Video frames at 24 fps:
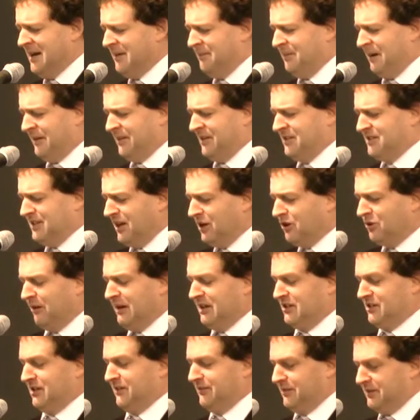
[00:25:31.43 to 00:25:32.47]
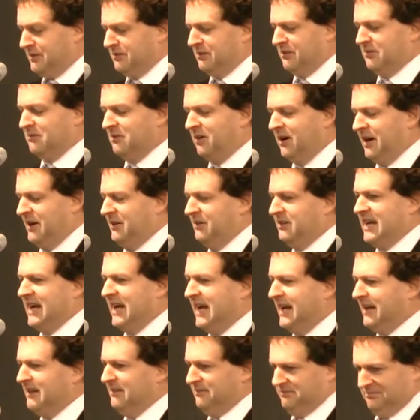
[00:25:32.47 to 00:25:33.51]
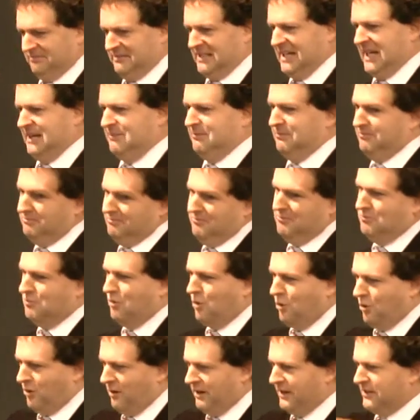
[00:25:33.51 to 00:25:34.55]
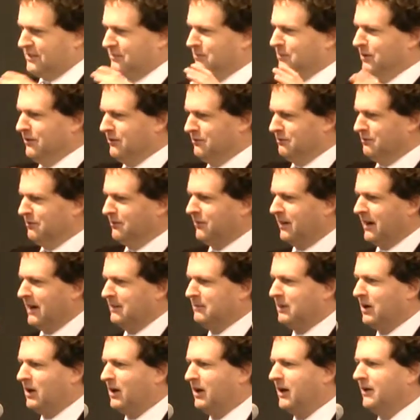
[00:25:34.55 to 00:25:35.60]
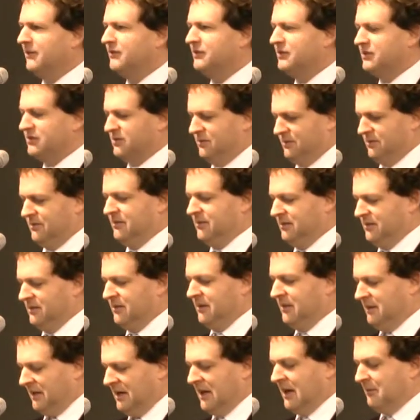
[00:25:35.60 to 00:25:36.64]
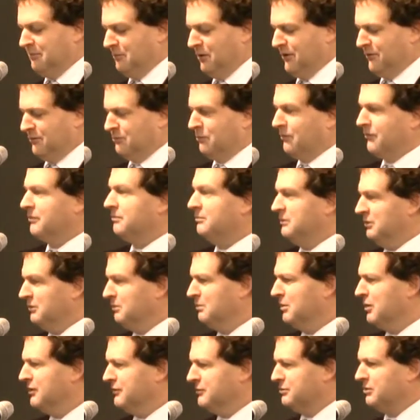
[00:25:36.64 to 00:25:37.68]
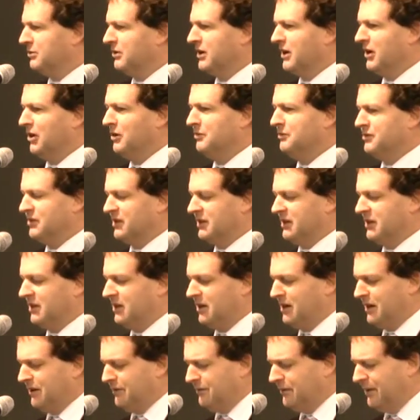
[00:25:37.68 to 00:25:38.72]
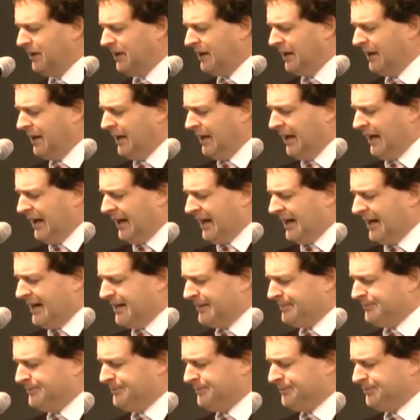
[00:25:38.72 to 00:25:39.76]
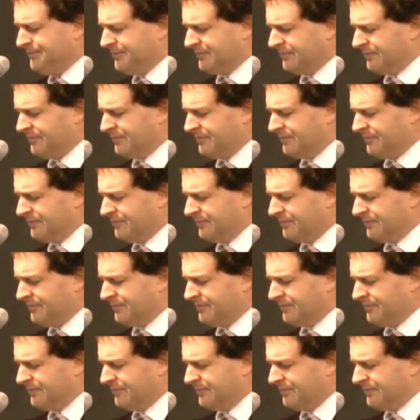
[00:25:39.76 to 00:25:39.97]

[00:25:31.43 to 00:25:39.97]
But there's no question, if you do it right, you can keep more or less movable frame hives, uh, movable, movable combs in a hive. Um,